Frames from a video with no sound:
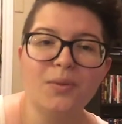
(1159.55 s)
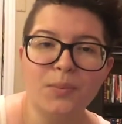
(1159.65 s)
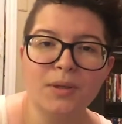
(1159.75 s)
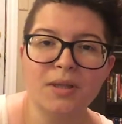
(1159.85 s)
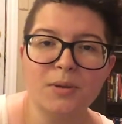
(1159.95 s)

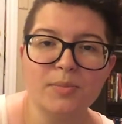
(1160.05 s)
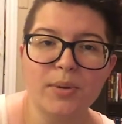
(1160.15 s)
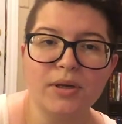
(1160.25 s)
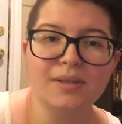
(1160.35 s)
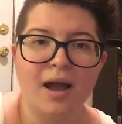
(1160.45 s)
One of those
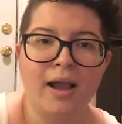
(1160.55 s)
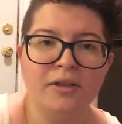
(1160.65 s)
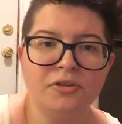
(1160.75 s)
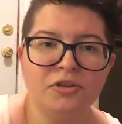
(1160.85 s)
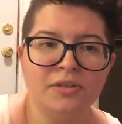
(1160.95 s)
books. I
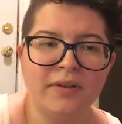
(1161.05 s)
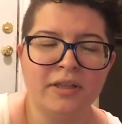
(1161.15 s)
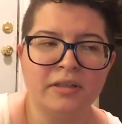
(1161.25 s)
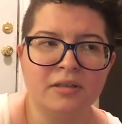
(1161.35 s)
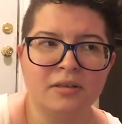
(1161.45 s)
also just felt
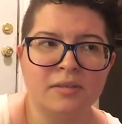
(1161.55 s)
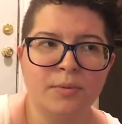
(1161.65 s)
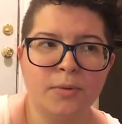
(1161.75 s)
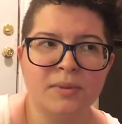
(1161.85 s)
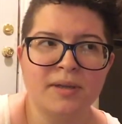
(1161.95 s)
like that this
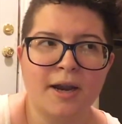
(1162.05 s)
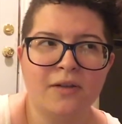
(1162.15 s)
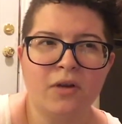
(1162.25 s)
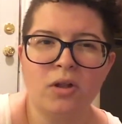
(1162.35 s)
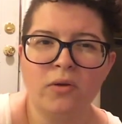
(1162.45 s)
book was kind
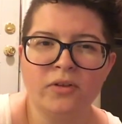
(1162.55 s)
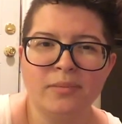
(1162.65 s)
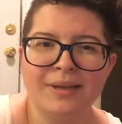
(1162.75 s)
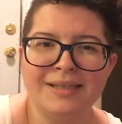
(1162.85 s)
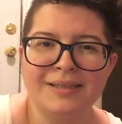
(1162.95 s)
of all over the
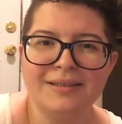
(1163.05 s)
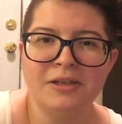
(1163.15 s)
place,